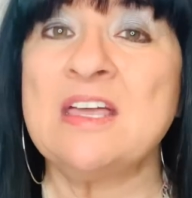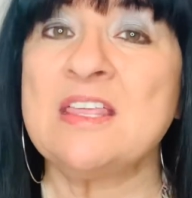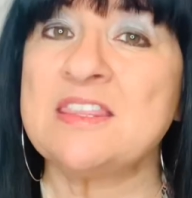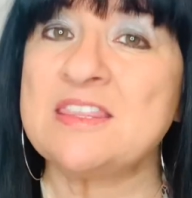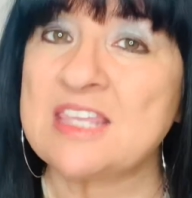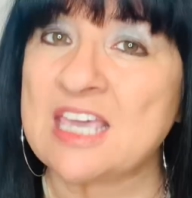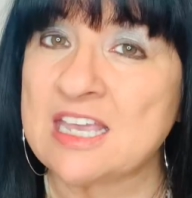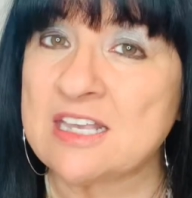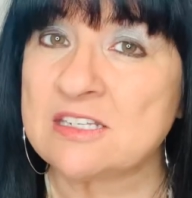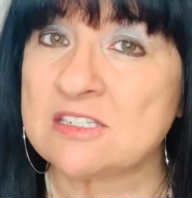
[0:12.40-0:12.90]

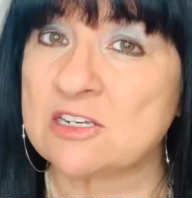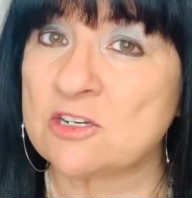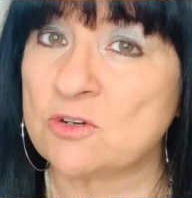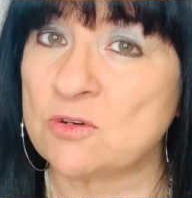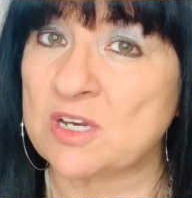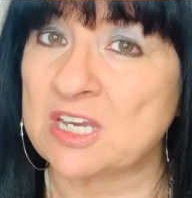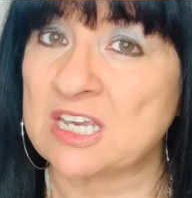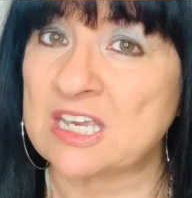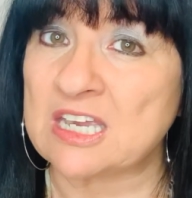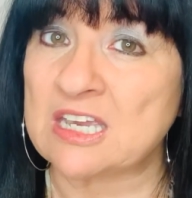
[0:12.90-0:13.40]
thanks to
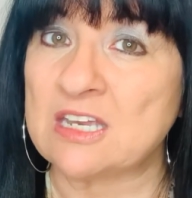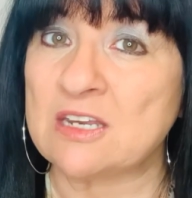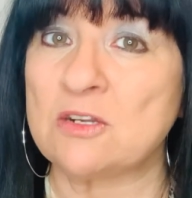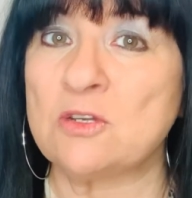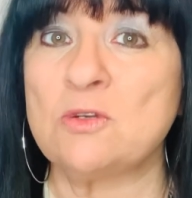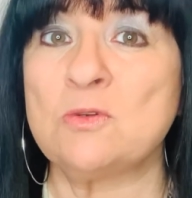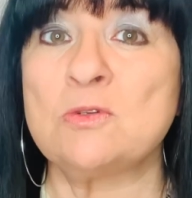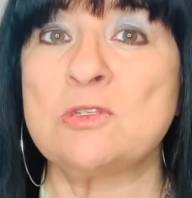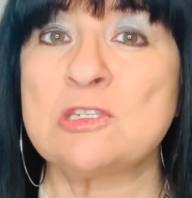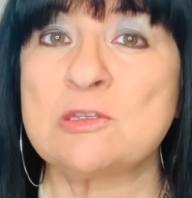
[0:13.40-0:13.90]
Cricut,
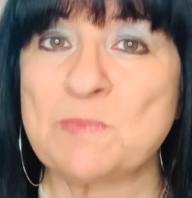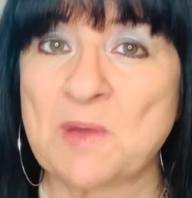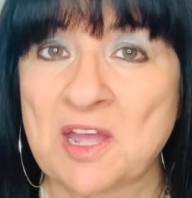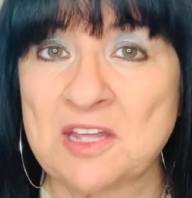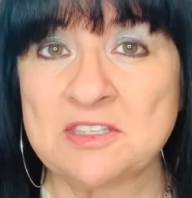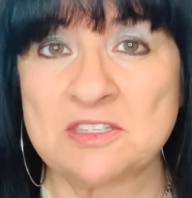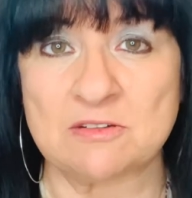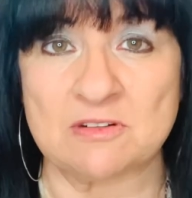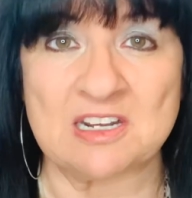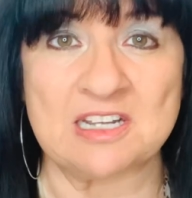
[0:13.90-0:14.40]
who's
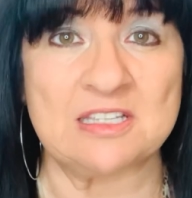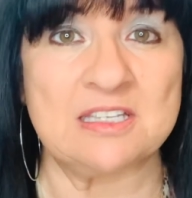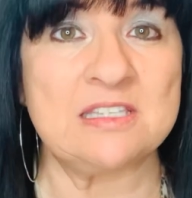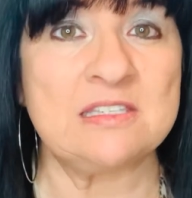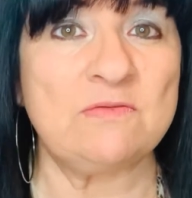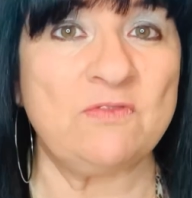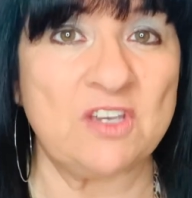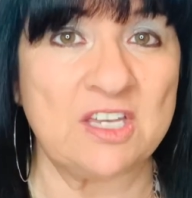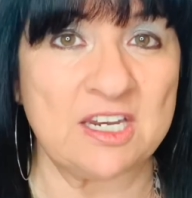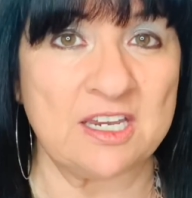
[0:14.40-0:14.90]
sponsoring
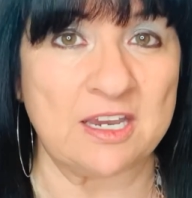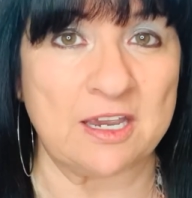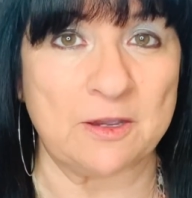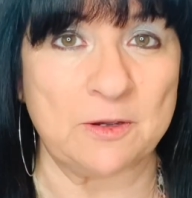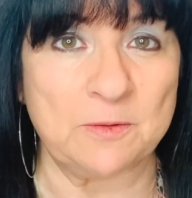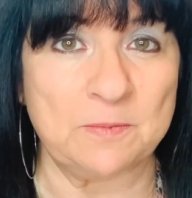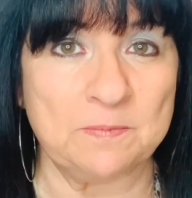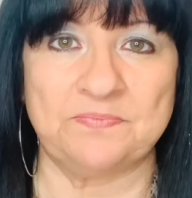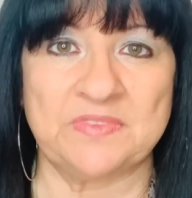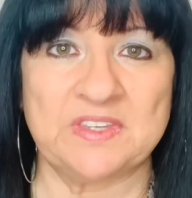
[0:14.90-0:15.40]
this
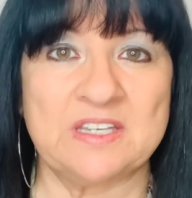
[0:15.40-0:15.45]
video.